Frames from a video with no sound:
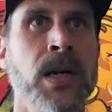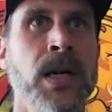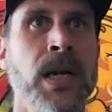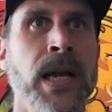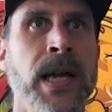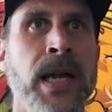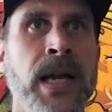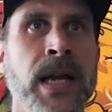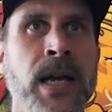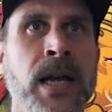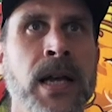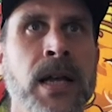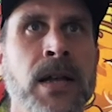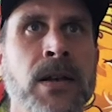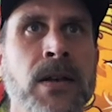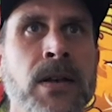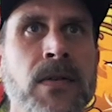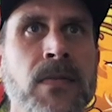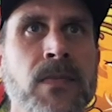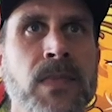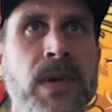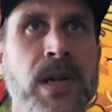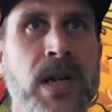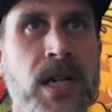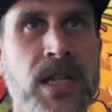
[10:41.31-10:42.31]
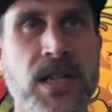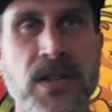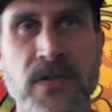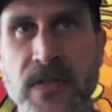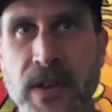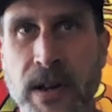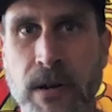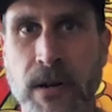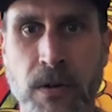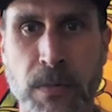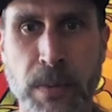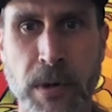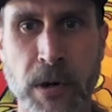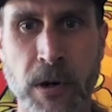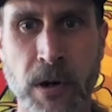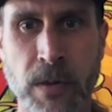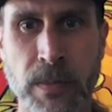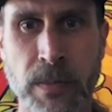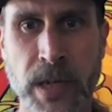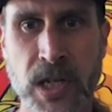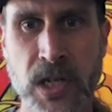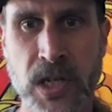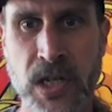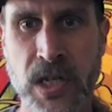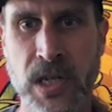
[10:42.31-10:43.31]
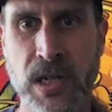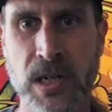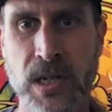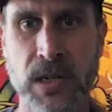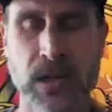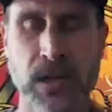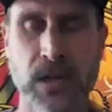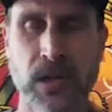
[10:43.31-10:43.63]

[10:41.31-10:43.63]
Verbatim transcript: And because of federal prohibition,